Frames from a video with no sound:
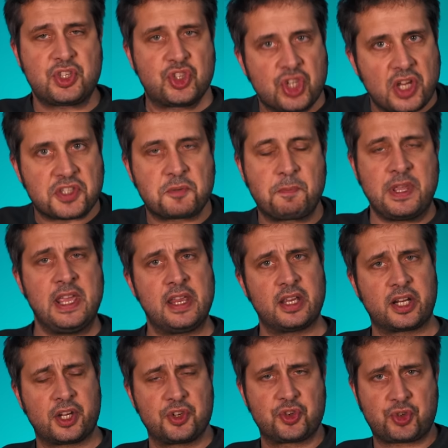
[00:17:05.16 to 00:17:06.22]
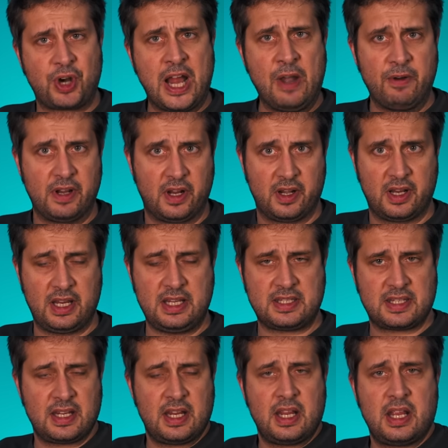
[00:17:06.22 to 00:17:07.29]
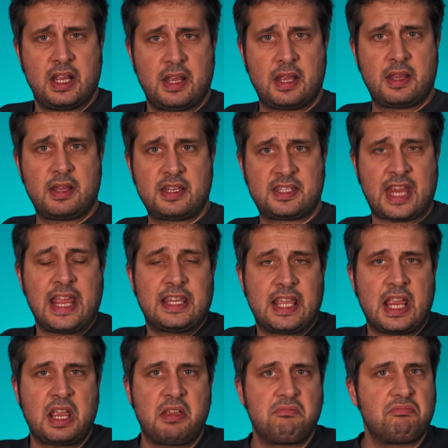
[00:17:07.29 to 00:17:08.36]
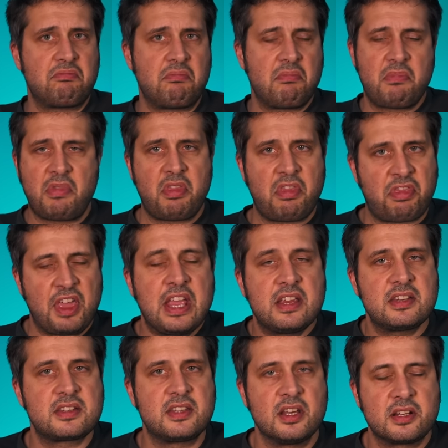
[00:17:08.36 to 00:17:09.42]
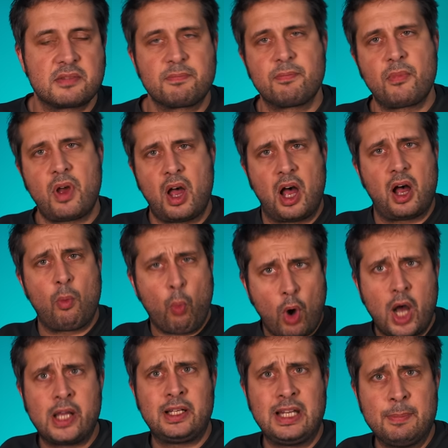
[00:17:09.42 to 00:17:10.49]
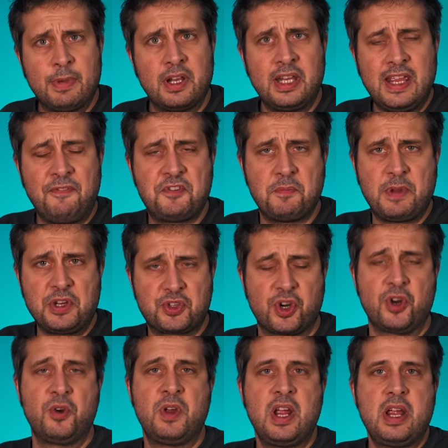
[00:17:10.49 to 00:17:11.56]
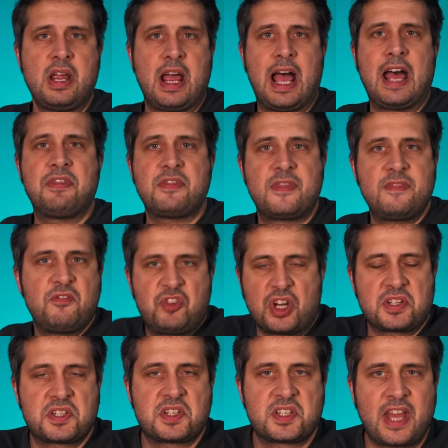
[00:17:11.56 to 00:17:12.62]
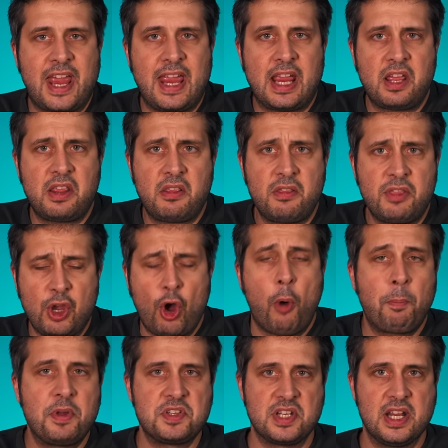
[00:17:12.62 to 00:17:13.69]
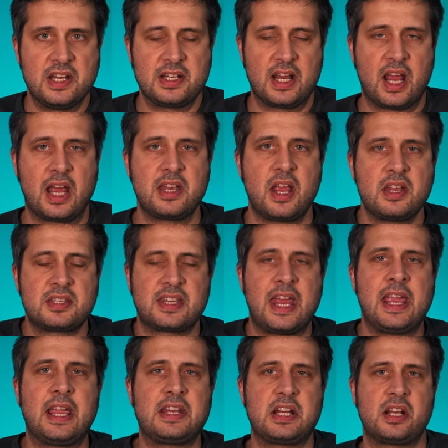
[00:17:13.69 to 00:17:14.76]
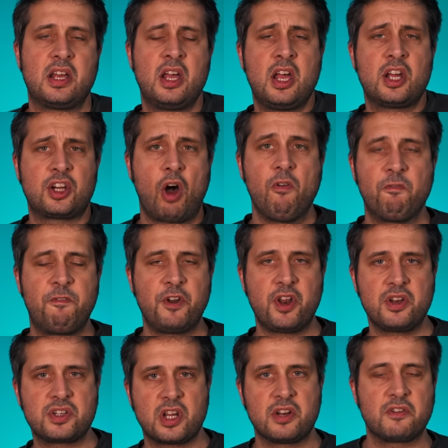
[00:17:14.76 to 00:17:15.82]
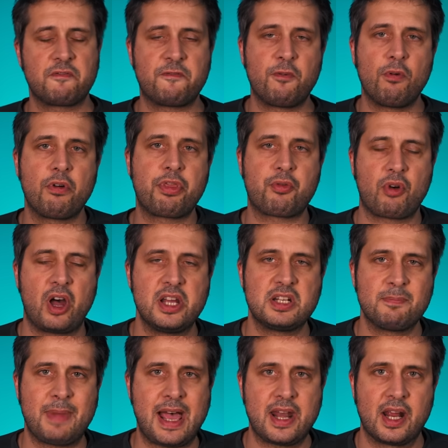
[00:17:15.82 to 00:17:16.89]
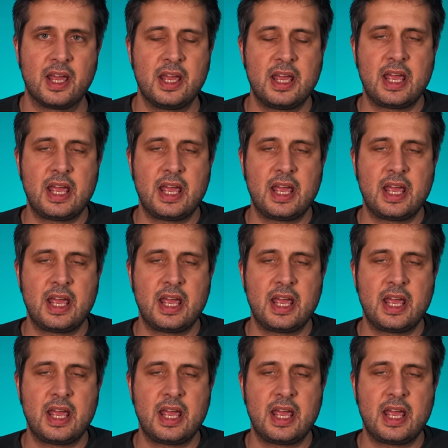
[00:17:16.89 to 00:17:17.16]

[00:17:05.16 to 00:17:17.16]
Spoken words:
just being a contrarian. He's taking things that are widely believed to be true and just saying the opposite, and saying it in a confident and forthright manner.